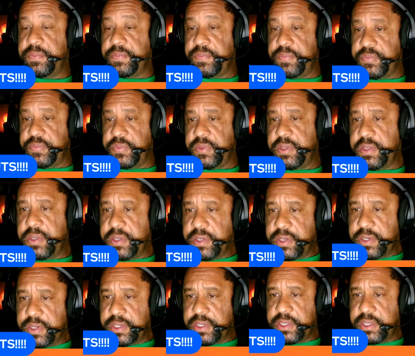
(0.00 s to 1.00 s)
Keith Christie,
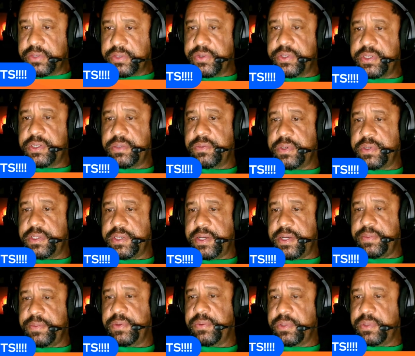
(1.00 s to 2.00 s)
what is happening with
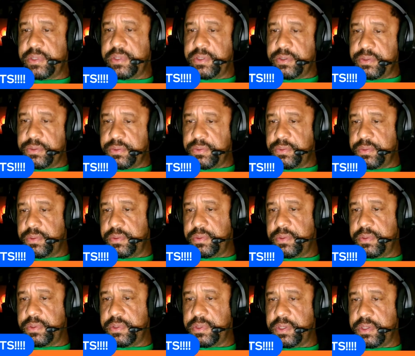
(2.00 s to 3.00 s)
you?
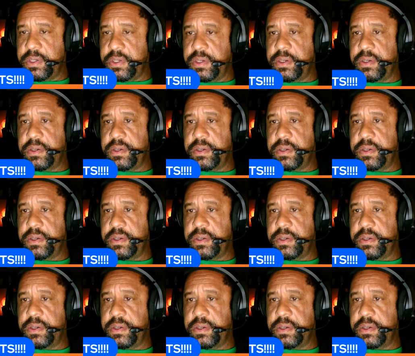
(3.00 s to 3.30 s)
Mr.